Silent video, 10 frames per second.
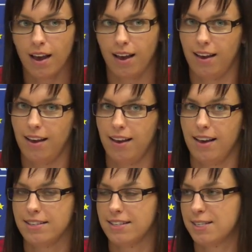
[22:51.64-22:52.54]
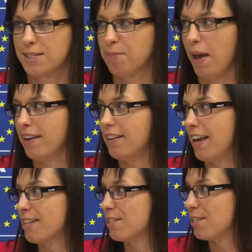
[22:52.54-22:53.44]
As this panel
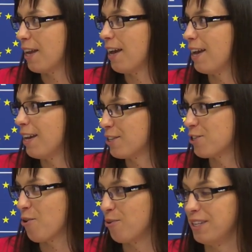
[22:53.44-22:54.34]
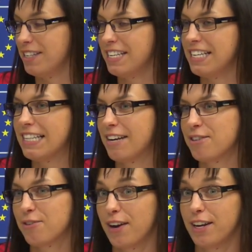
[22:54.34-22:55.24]
has showed, indeed,
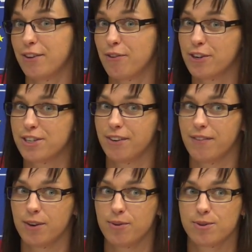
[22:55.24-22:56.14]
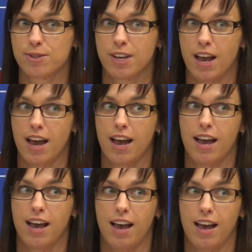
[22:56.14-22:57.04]
there is very diverging views
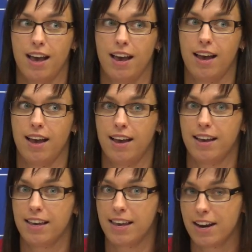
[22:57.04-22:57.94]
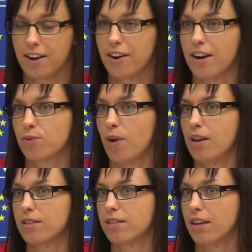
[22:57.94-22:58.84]
here as
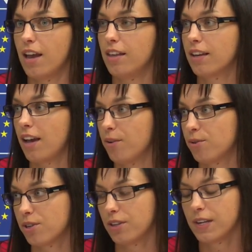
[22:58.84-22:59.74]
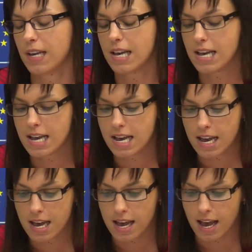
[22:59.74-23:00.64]
well as in the Council.
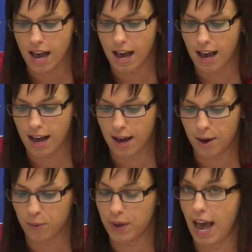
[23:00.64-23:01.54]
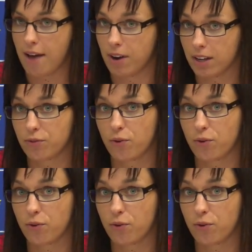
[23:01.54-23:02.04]
We have not